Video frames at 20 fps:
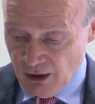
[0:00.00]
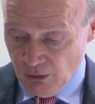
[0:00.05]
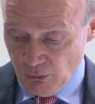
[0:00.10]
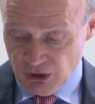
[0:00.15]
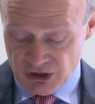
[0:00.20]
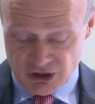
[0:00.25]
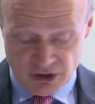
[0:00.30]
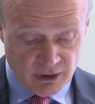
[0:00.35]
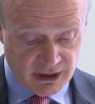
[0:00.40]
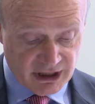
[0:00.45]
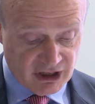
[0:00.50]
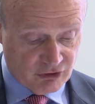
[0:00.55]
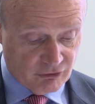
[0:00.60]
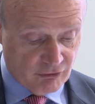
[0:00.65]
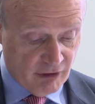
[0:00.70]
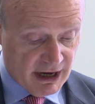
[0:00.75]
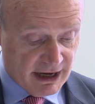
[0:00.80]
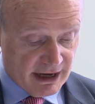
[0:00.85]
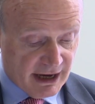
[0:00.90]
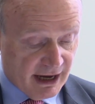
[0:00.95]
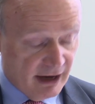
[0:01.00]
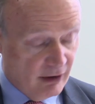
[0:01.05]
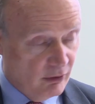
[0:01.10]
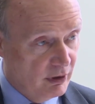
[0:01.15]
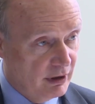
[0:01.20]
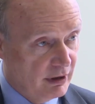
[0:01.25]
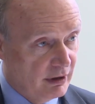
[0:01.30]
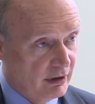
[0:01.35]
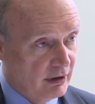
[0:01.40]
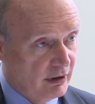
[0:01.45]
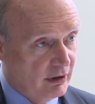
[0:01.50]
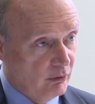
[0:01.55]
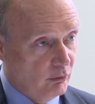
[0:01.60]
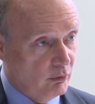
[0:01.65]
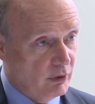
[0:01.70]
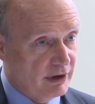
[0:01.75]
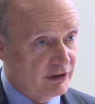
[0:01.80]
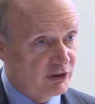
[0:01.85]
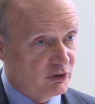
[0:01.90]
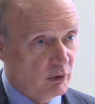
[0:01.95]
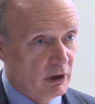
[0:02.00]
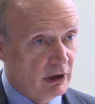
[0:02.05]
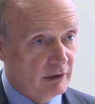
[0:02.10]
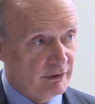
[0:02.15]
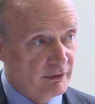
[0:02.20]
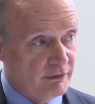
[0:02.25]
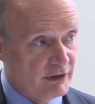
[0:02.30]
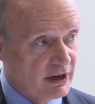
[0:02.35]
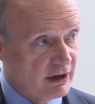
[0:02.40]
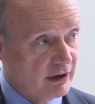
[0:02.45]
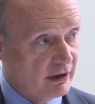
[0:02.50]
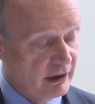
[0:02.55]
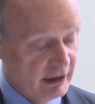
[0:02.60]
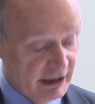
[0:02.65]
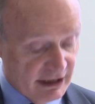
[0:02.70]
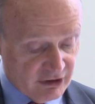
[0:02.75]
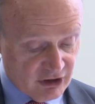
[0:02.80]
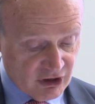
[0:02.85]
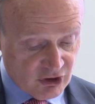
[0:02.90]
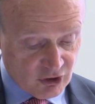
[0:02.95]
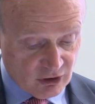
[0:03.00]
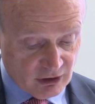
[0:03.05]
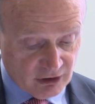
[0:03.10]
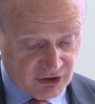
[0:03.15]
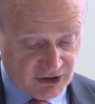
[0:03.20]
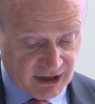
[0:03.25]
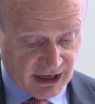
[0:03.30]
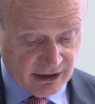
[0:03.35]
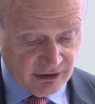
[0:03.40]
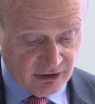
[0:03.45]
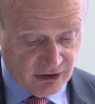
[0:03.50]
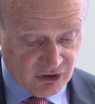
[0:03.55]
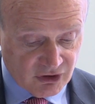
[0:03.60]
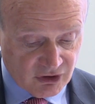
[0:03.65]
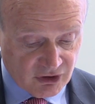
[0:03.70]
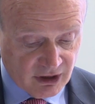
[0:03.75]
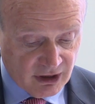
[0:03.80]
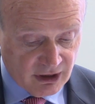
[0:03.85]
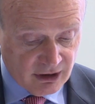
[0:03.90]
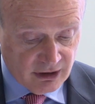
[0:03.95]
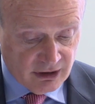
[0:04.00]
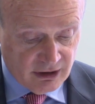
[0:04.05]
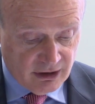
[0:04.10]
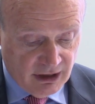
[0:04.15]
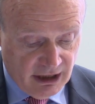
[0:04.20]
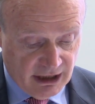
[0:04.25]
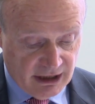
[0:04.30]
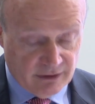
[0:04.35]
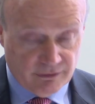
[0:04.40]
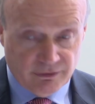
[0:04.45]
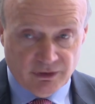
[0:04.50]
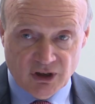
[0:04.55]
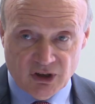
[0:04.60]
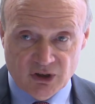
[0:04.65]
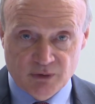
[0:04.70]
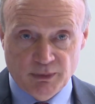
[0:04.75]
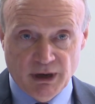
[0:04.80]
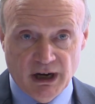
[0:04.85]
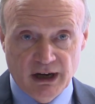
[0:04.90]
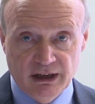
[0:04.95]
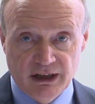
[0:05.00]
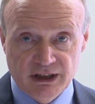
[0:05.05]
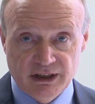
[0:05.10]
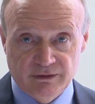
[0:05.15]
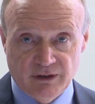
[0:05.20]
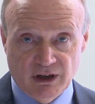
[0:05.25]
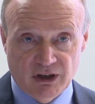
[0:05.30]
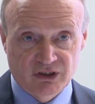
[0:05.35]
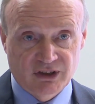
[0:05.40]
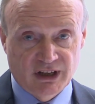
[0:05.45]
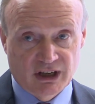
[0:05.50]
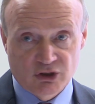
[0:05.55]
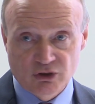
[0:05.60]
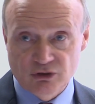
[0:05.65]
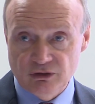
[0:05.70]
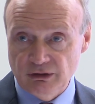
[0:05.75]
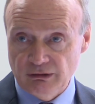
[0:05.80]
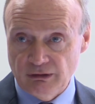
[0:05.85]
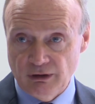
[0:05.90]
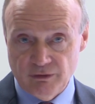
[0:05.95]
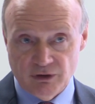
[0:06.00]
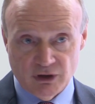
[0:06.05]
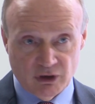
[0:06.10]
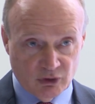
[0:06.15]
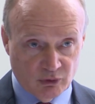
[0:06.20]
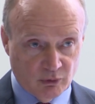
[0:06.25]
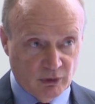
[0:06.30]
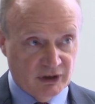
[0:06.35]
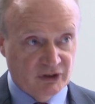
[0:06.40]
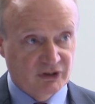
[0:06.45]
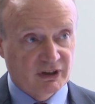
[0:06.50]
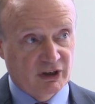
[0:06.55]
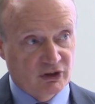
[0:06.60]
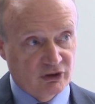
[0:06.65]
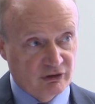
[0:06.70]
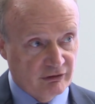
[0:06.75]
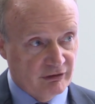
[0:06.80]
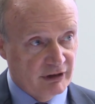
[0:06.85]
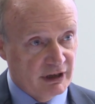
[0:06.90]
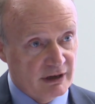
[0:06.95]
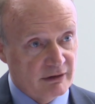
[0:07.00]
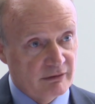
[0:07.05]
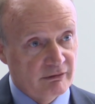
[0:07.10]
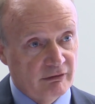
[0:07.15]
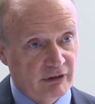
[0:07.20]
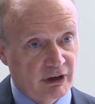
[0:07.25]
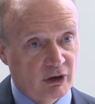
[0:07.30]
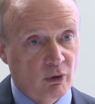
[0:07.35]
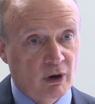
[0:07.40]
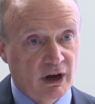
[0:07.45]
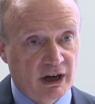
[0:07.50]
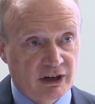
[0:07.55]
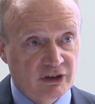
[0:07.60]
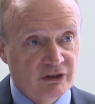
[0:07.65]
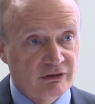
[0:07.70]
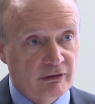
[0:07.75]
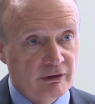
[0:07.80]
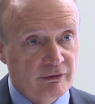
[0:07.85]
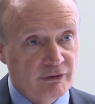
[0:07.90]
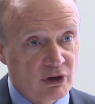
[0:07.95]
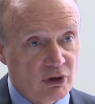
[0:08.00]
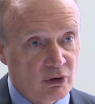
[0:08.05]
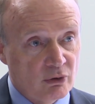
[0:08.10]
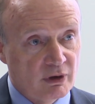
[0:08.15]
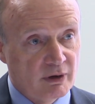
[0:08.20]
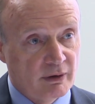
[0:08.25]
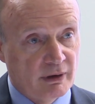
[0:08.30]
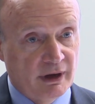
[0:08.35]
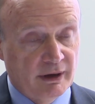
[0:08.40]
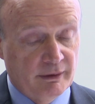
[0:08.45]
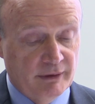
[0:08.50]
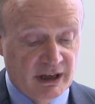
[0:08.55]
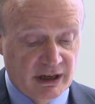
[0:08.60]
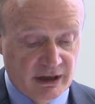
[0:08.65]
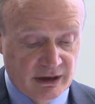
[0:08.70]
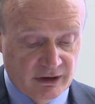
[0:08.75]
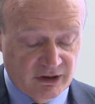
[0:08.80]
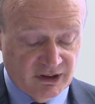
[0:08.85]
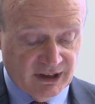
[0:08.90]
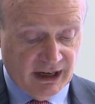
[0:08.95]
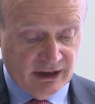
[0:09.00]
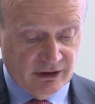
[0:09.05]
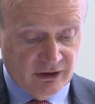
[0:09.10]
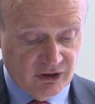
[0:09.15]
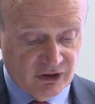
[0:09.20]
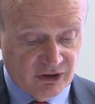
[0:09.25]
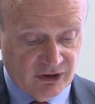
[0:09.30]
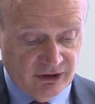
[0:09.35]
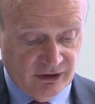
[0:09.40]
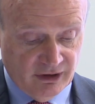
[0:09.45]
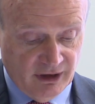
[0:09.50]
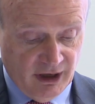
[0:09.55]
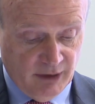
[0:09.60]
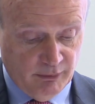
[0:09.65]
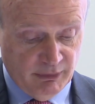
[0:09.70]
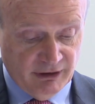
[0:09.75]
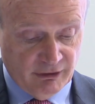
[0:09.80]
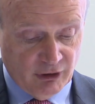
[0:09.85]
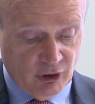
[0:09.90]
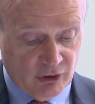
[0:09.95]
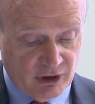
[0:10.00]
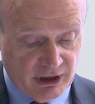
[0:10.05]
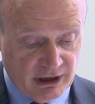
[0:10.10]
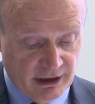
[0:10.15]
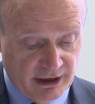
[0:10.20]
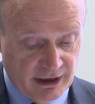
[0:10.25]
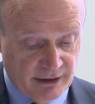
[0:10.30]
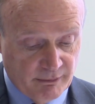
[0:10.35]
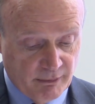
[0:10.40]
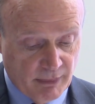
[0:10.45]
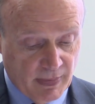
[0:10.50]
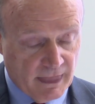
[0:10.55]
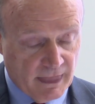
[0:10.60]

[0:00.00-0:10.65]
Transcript: We're doing this right now with 12 of the early digital standards in the first pilot of our statutory reviews. We're statutorily required to review the standards periodically.